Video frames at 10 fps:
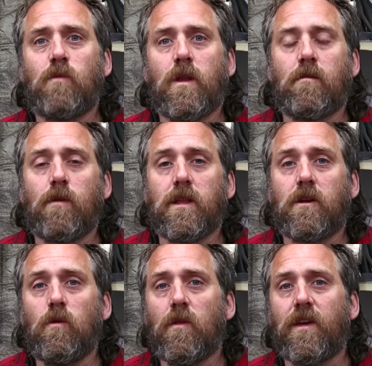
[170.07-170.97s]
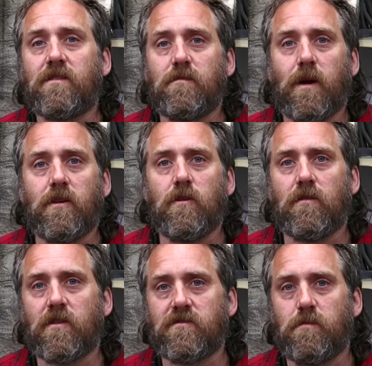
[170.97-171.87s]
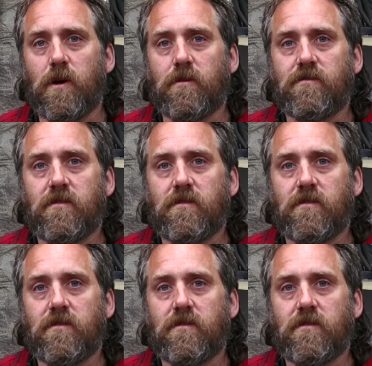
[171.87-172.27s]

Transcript: one of the really cool things about universal motors.